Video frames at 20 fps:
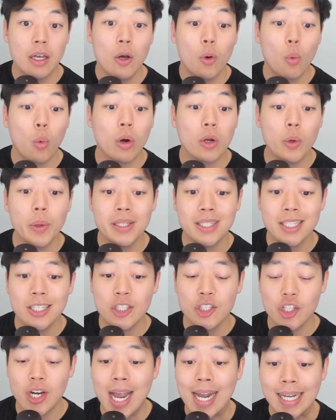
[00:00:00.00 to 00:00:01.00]
We're going to
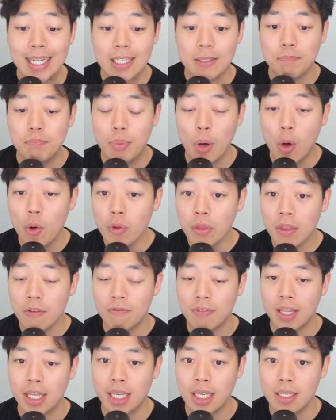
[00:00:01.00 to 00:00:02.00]
check both of
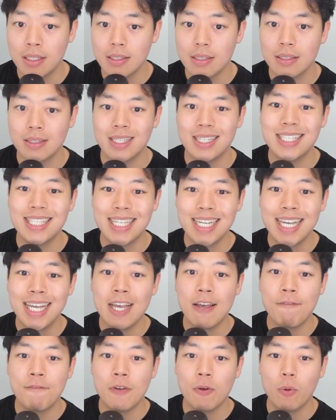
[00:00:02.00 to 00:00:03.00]
these to see
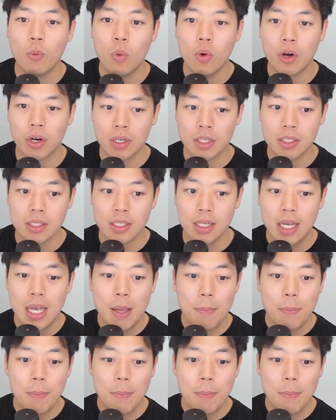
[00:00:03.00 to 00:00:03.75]
if it works.